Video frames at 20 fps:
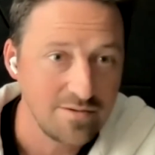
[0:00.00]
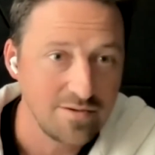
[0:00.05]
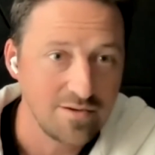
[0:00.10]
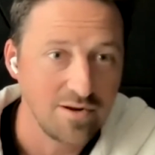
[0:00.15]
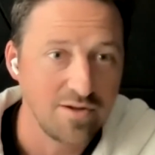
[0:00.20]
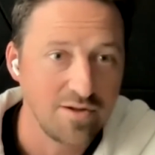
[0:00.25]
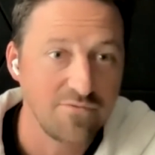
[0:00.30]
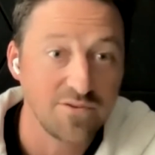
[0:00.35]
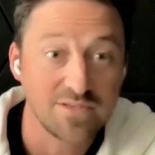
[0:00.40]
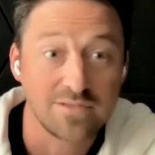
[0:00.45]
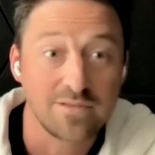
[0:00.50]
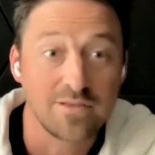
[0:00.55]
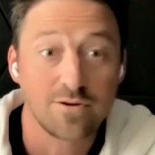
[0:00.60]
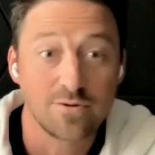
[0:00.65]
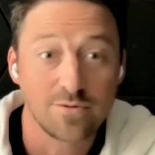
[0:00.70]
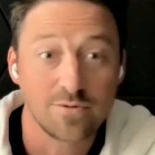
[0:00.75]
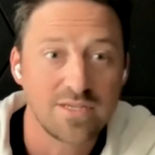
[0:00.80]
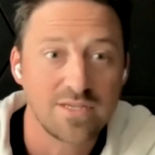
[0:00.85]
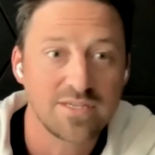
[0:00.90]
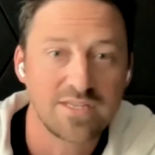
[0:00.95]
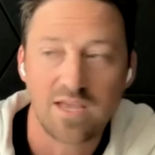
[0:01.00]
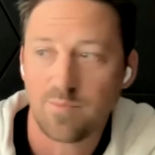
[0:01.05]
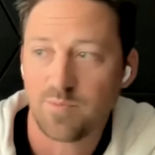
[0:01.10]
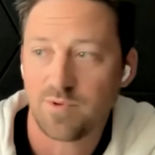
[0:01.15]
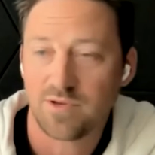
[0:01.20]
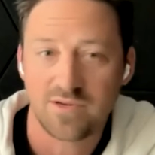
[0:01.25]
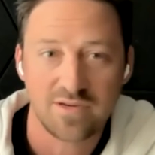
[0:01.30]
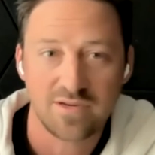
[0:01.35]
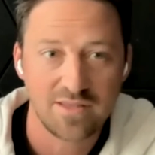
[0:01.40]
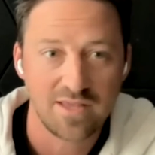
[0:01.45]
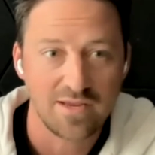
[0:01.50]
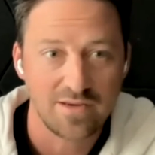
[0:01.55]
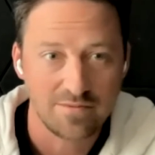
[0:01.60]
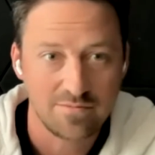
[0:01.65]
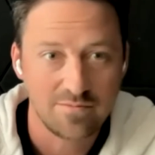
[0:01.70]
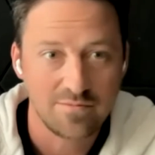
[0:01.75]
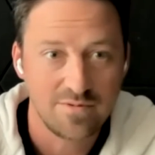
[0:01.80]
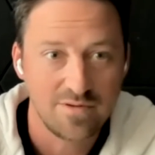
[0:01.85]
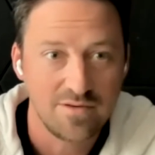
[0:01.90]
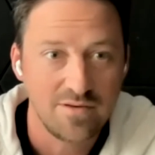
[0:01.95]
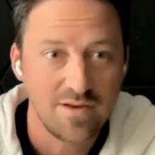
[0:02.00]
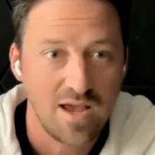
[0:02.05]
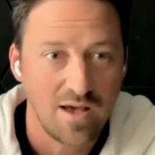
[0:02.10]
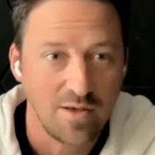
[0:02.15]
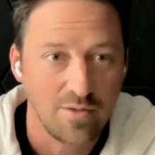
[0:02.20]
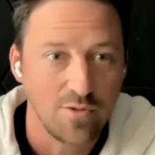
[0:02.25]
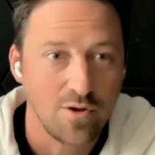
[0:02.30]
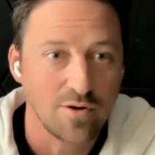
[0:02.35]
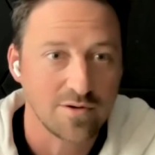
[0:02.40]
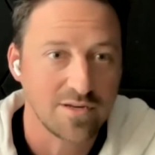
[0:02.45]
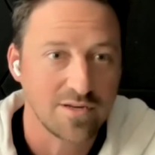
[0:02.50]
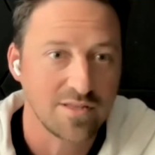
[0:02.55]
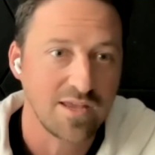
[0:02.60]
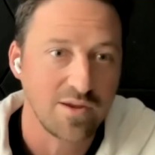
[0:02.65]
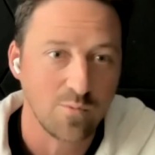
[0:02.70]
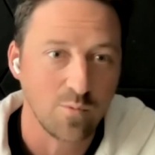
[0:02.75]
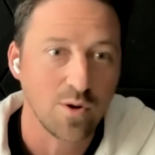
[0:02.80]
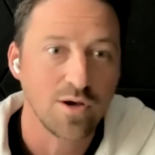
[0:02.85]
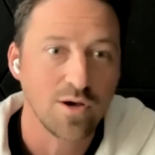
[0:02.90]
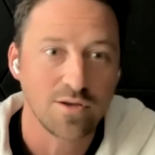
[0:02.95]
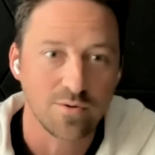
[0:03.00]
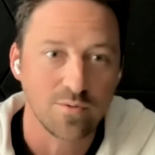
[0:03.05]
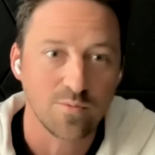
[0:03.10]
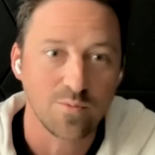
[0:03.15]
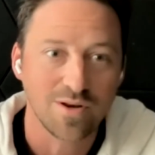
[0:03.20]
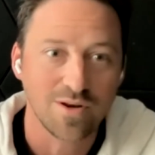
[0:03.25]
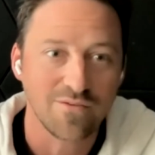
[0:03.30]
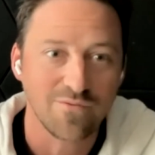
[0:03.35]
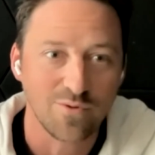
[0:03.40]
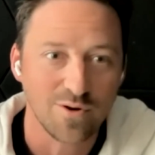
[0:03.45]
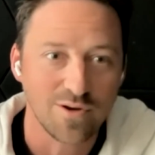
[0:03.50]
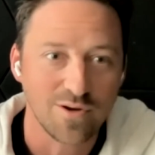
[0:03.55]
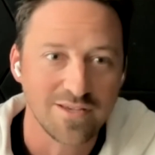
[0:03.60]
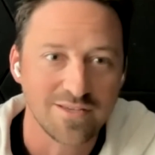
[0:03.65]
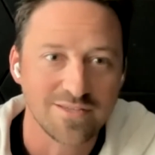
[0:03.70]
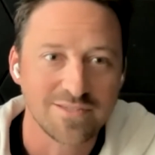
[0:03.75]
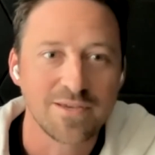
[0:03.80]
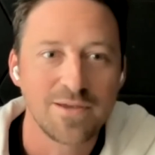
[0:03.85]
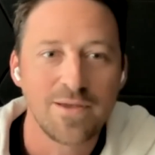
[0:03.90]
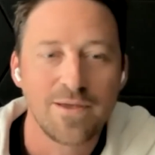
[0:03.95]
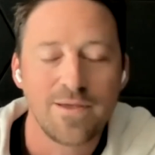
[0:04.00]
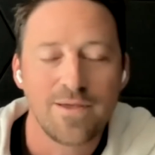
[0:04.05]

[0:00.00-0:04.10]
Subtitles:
If it's literally step in, how long did they run or whatever it is?